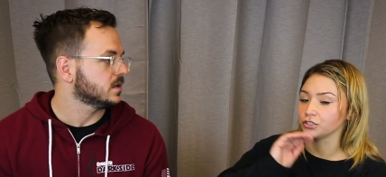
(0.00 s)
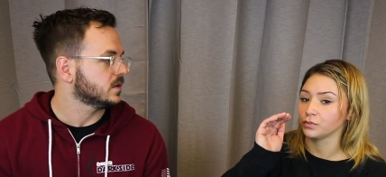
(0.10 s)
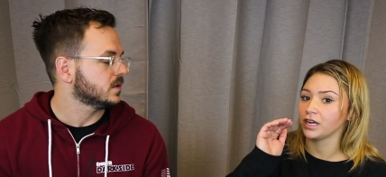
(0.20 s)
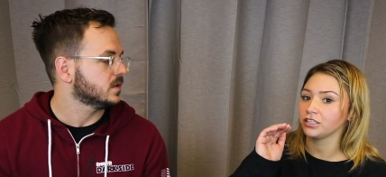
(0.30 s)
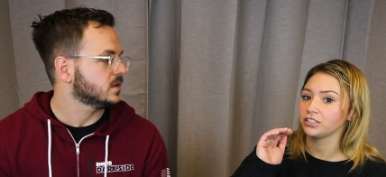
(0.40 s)
Speaker 1: too
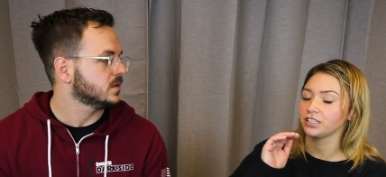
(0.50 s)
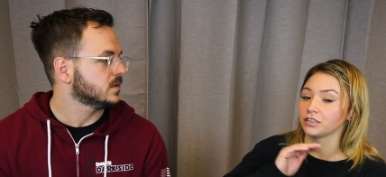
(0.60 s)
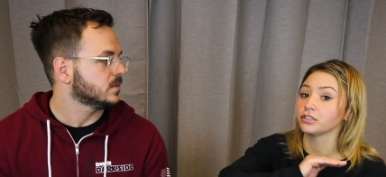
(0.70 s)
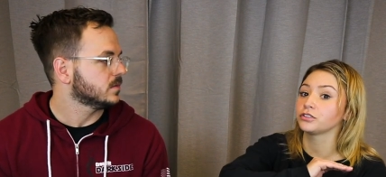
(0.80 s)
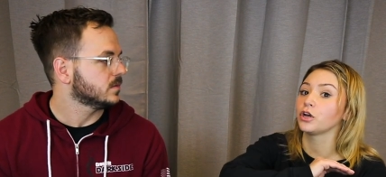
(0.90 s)
much.
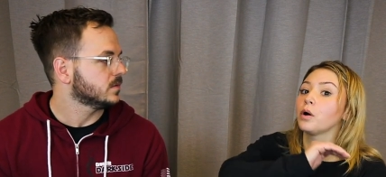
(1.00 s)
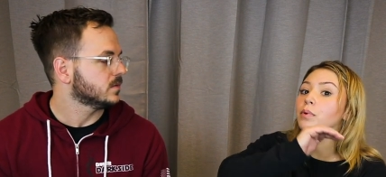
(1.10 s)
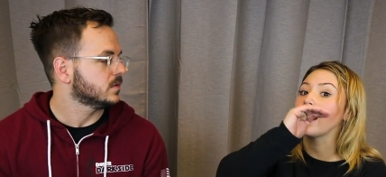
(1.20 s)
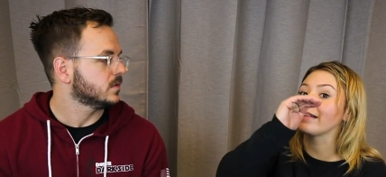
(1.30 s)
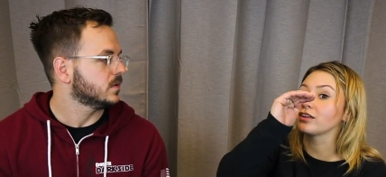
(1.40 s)
it just go up
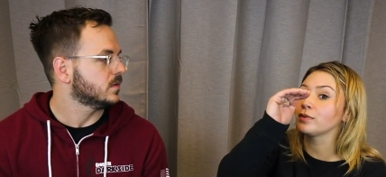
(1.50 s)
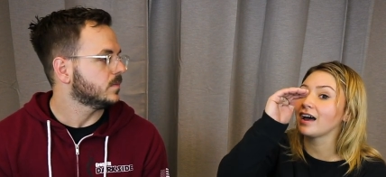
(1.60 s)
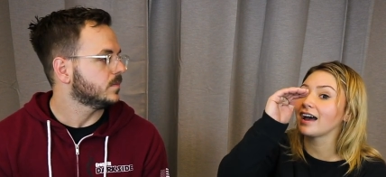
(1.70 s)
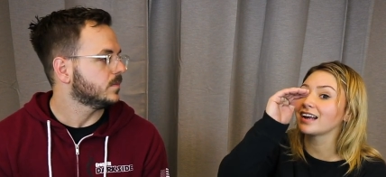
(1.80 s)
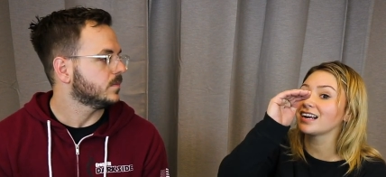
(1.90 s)
high a little bit
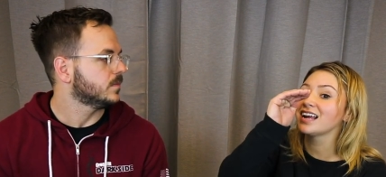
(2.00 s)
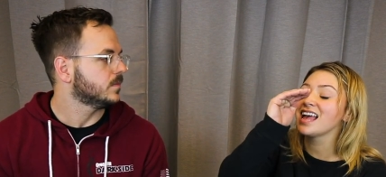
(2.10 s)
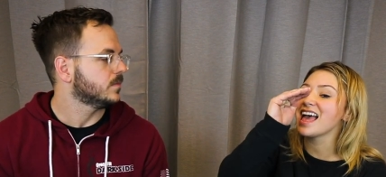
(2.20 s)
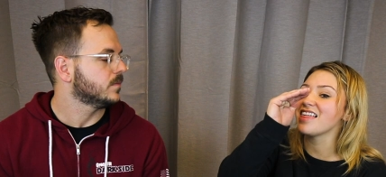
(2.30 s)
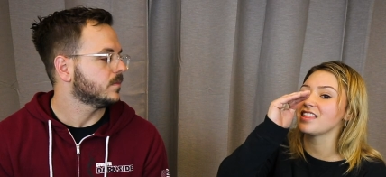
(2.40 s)
higher,
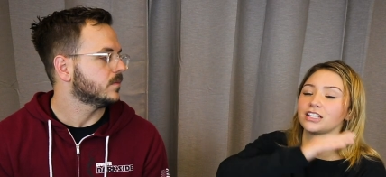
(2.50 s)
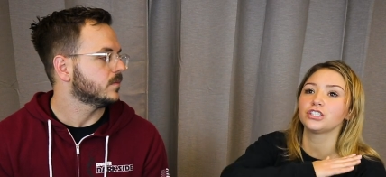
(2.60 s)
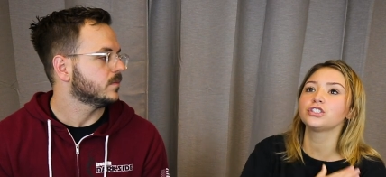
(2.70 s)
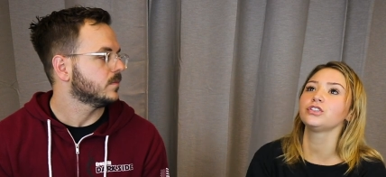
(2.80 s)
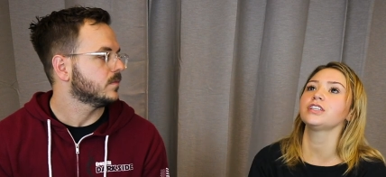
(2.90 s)
and then as
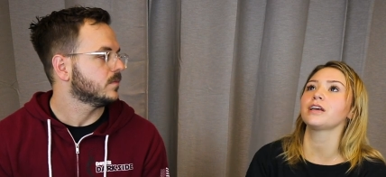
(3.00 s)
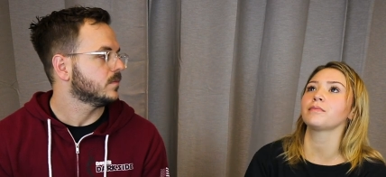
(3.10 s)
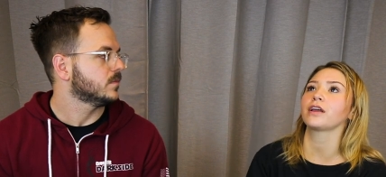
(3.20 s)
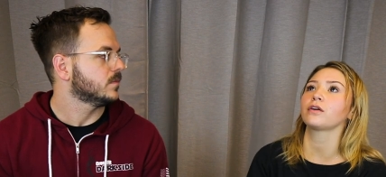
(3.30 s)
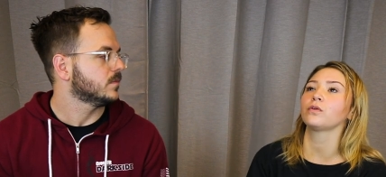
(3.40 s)
soon as I'm
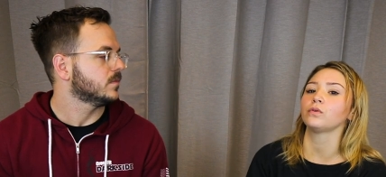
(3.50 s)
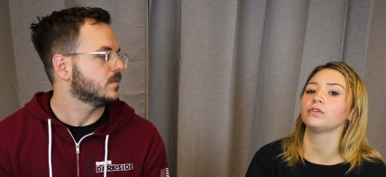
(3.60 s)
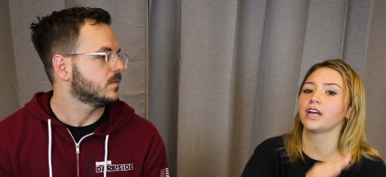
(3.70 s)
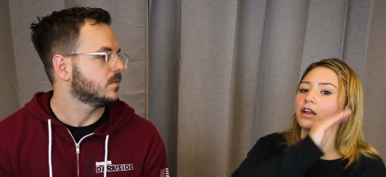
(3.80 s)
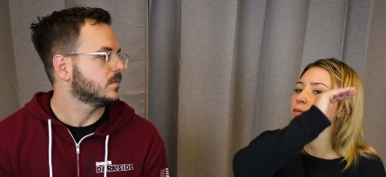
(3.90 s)
like
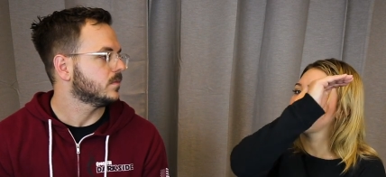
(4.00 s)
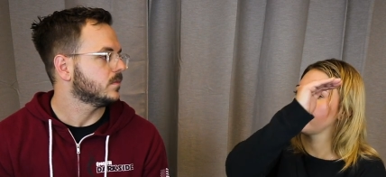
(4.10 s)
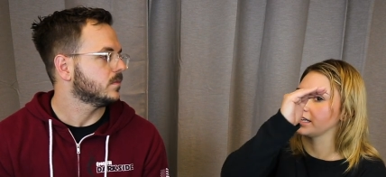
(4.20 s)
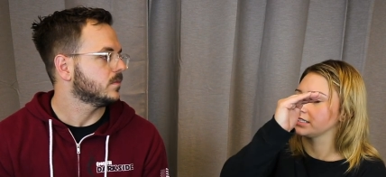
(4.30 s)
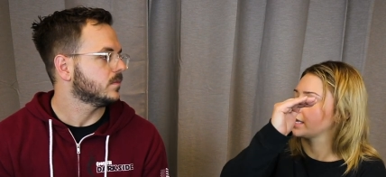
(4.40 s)
cooled down a bit,
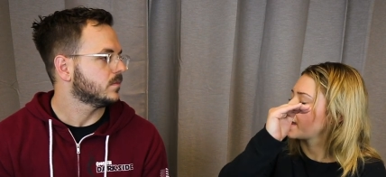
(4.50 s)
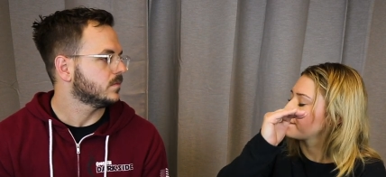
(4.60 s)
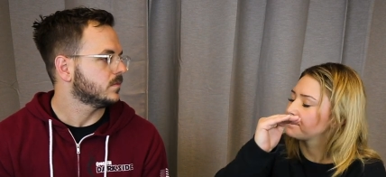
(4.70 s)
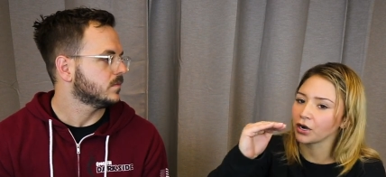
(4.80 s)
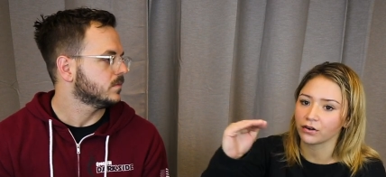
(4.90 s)
it's like
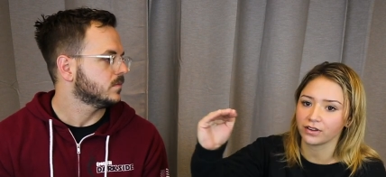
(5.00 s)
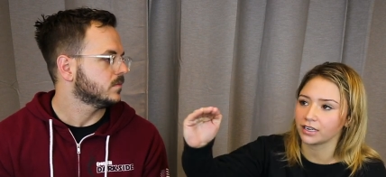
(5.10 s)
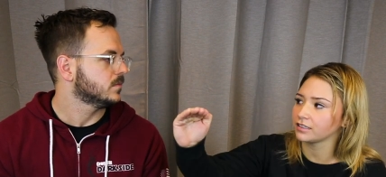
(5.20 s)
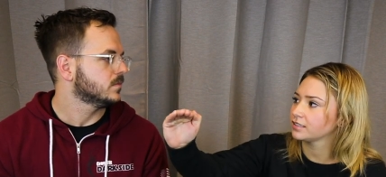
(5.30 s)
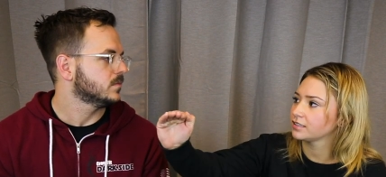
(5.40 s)
a
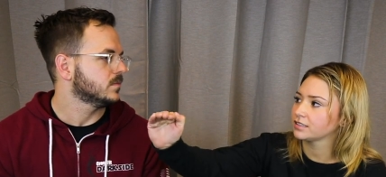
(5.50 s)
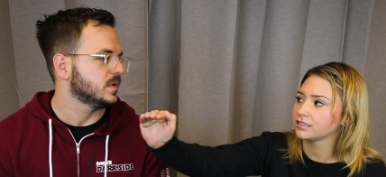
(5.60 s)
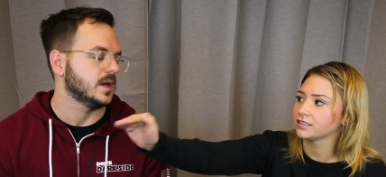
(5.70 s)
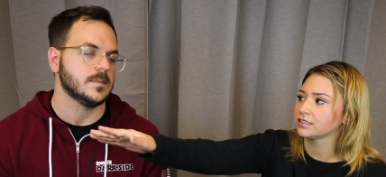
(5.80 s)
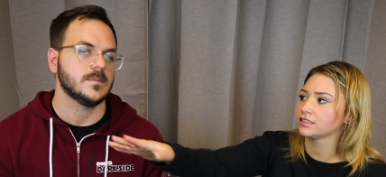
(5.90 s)
perfect.
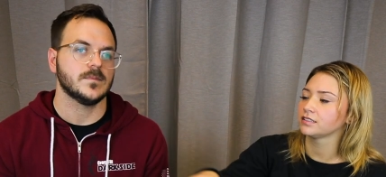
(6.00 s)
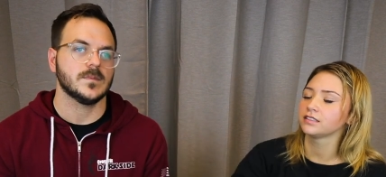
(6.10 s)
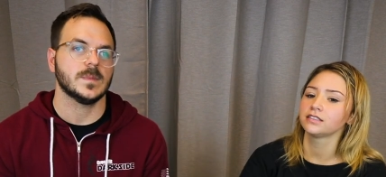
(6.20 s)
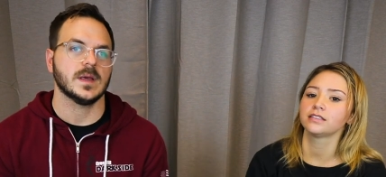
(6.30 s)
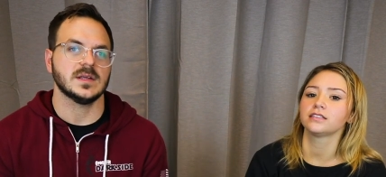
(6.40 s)
Speaker 2: Yeah,
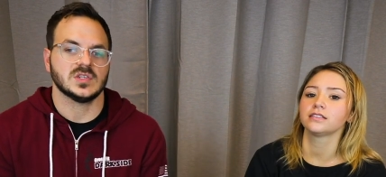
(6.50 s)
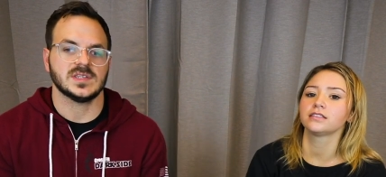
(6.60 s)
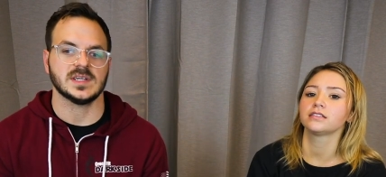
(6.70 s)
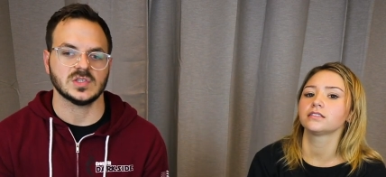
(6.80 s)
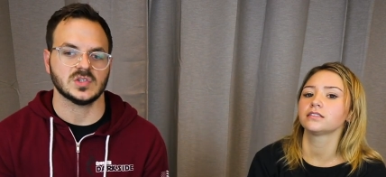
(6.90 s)
and it's
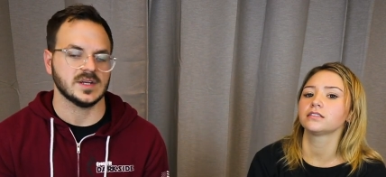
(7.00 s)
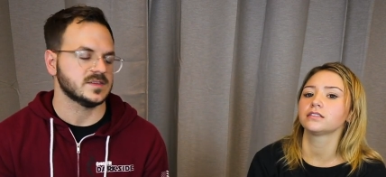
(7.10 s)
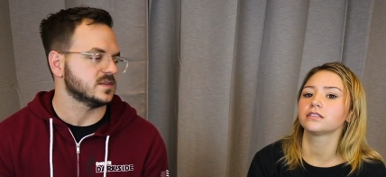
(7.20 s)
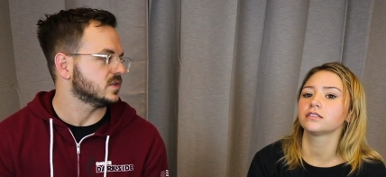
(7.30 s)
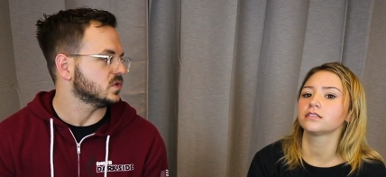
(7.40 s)
just like a
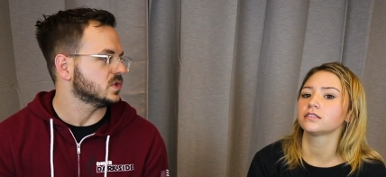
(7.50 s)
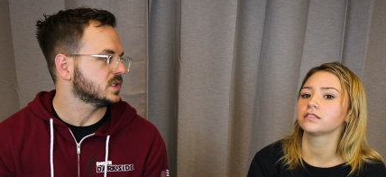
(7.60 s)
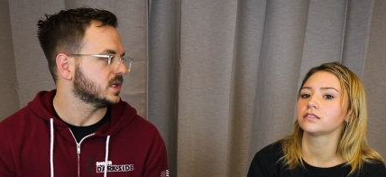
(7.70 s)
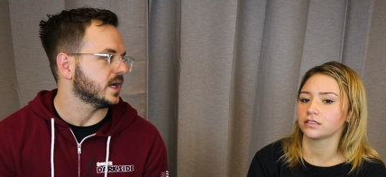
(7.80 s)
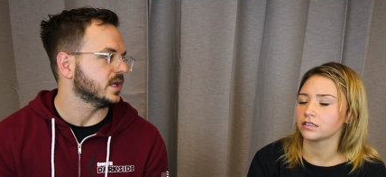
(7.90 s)

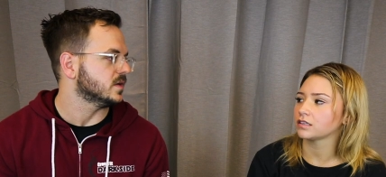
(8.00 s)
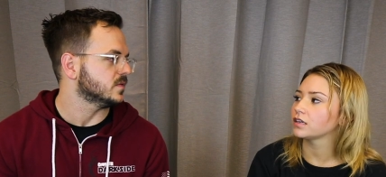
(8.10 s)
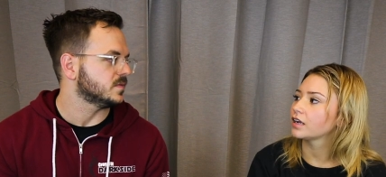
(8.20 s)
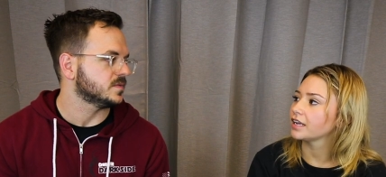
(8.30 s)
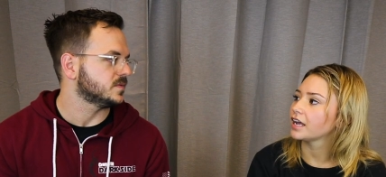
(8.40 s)
stress-induced kind
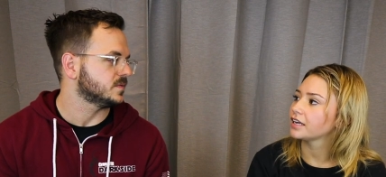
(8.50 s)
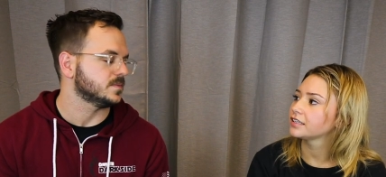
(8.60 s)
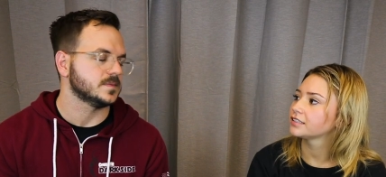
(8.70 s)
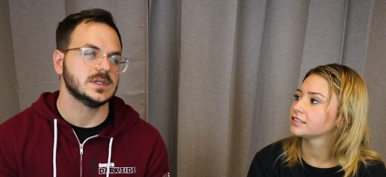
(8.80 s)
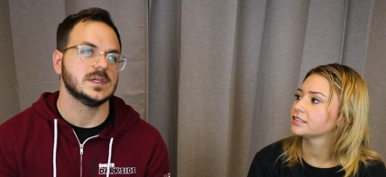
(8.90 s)
of yeah
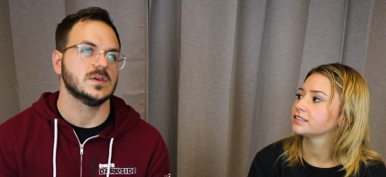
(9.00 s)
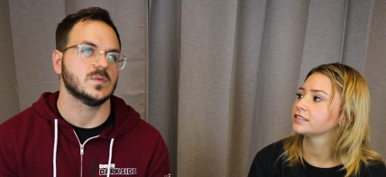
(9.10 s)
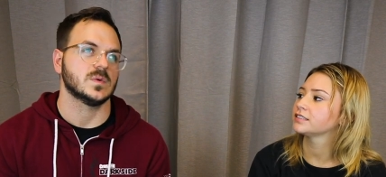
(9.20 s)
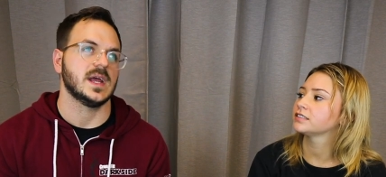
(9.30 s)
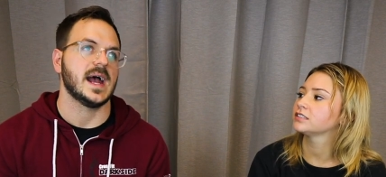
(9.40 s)

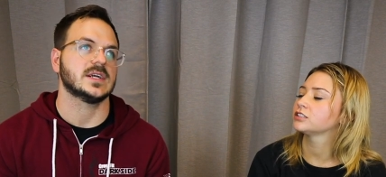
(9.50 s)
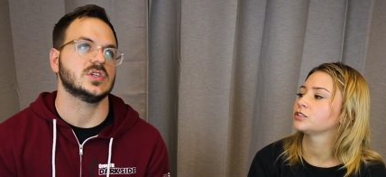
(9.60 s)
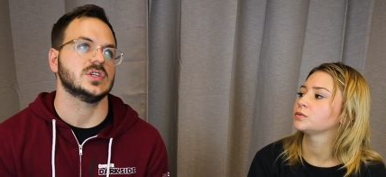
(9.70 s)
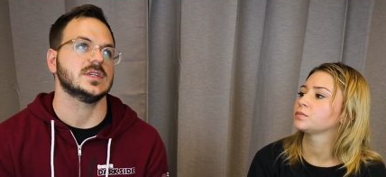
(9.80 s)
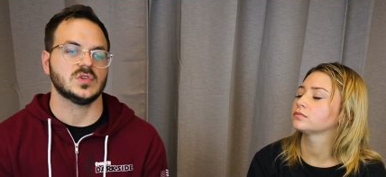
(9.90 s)

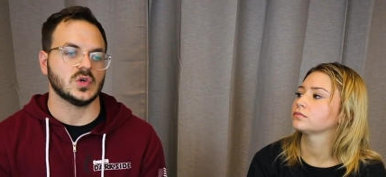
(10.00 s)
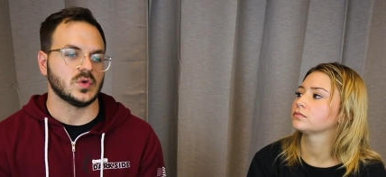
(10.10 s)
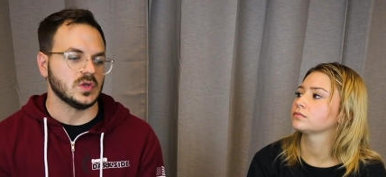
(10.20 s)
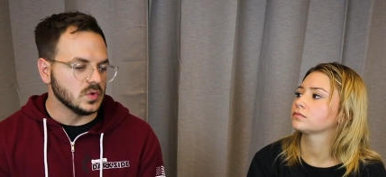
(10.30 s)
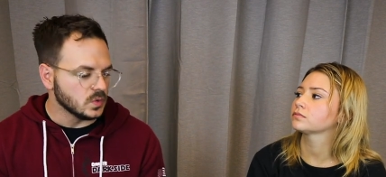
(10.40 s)
reaction. So
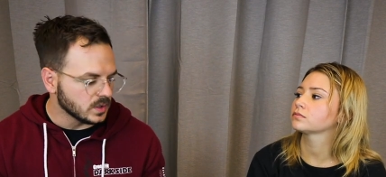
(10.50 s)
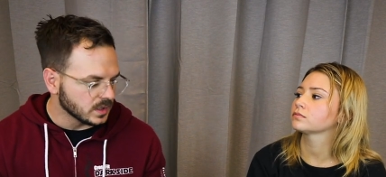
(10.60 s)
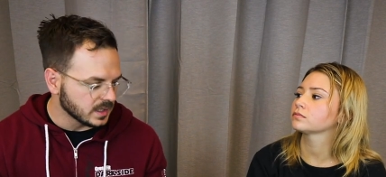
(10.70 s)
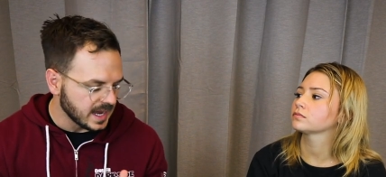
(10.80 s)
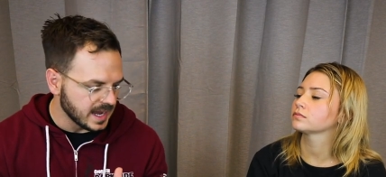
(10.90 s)

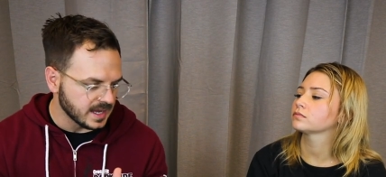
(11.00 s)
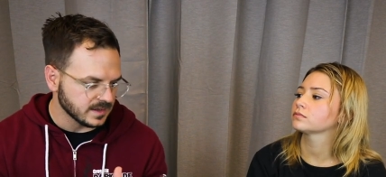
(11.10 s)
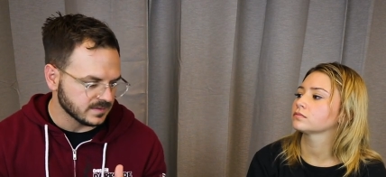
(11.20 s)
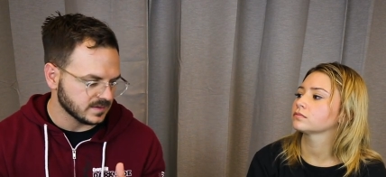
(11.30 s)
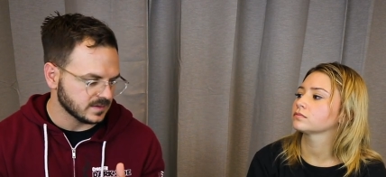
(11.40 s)
you can't.